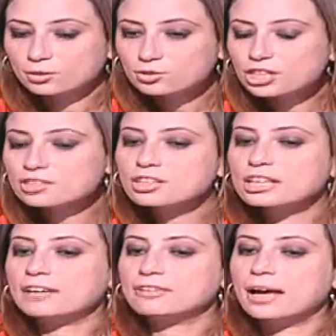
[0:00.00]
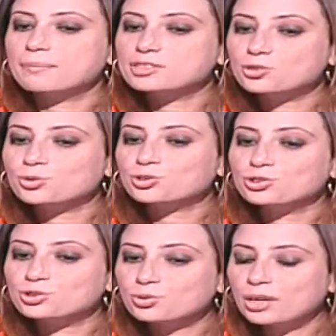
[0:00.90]
to change their life habits in
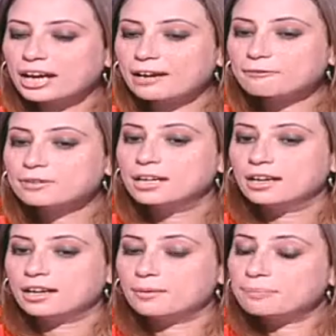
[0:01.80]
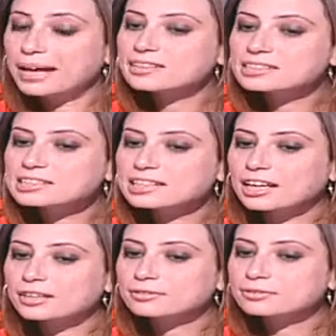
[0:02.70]
order to have a balanced
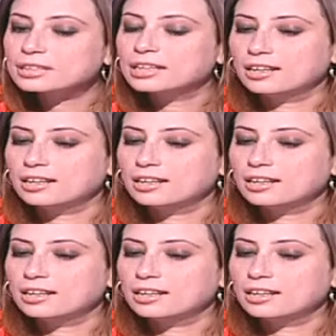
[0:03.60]
life.